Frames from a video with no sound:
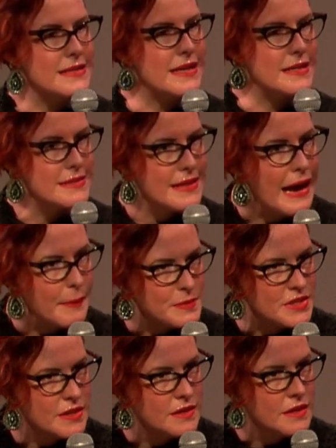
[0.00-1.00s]

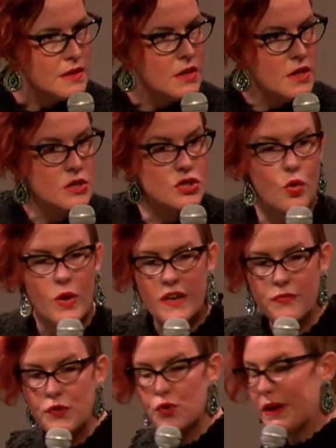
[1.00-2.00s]
accept. So
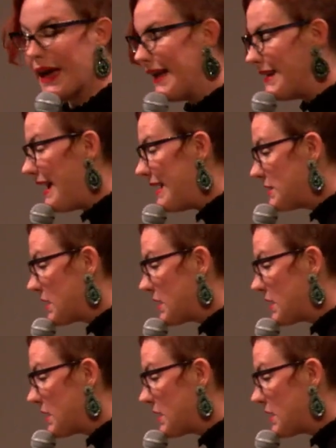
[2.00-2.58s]
if you cannot